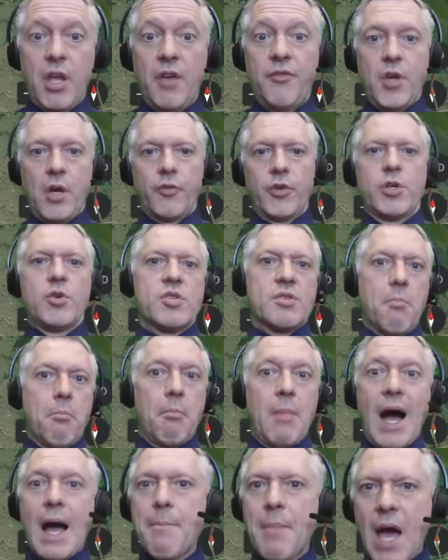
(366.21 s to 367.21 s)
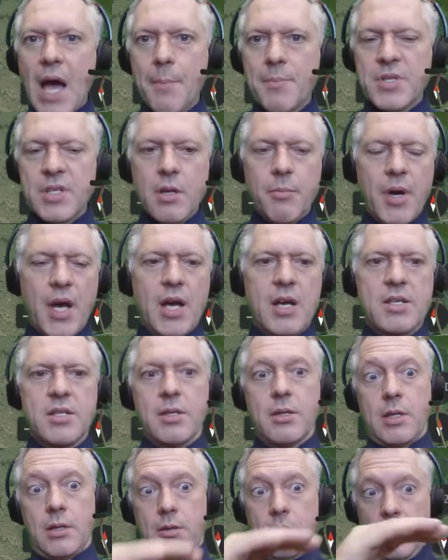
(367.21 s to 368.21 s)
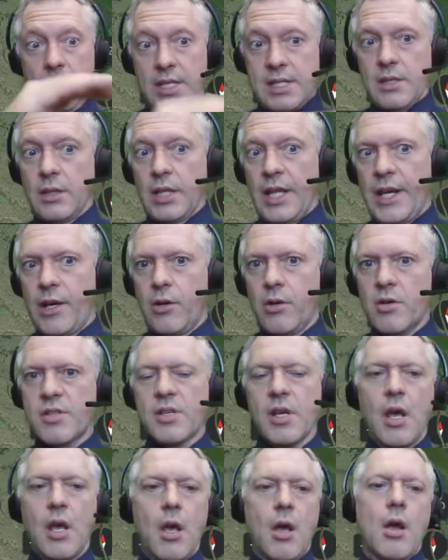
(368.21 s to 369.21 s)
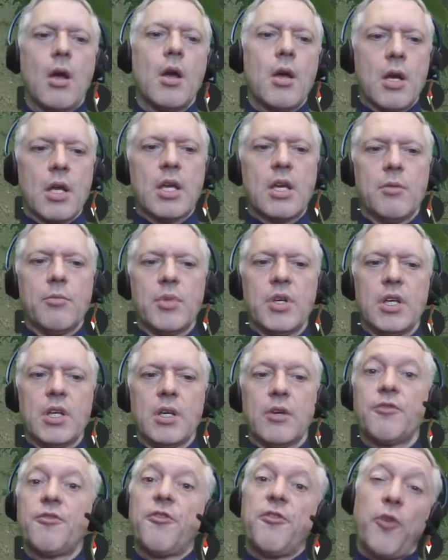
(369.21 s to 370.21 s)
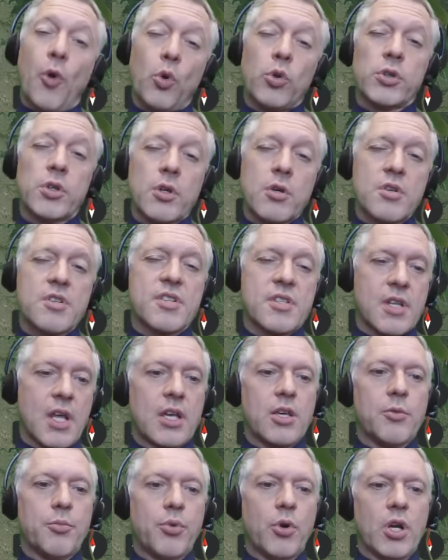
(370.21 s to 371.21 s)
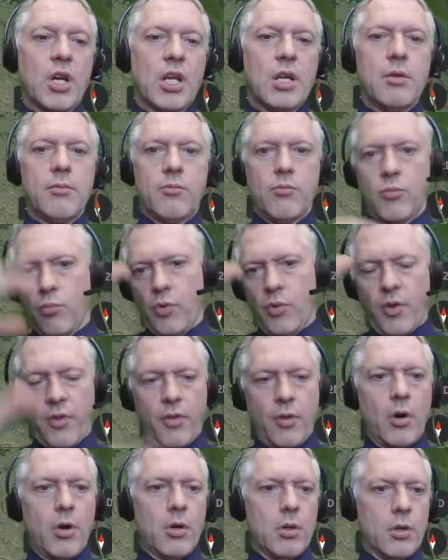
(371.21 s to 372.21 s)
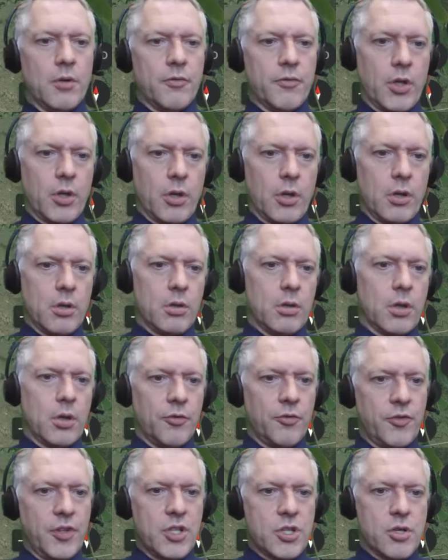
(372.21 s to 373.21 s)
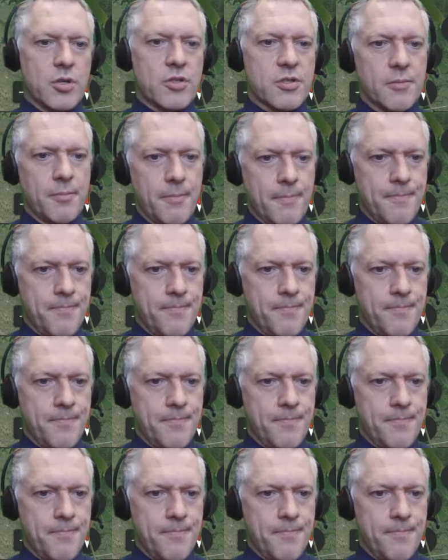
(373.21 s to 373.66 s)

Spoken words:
If you ever used My Maps in the past, these layers can be folders that you put in with all of your little features.